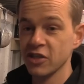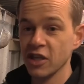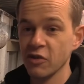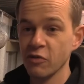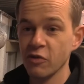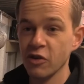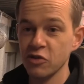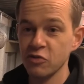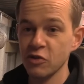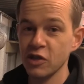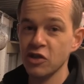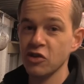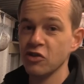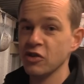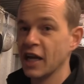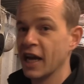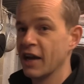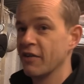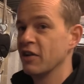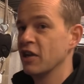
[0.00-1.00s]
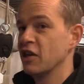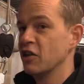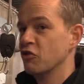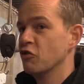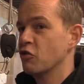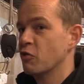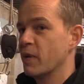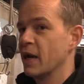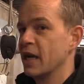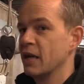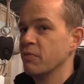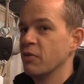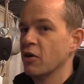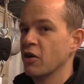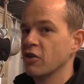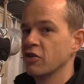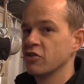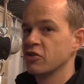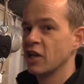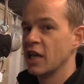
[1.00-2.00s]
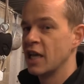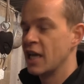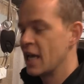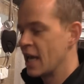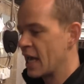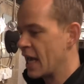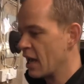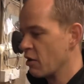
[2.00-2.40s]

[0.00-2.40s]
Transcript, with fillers: otherwise when you'd have it in your bait box yep.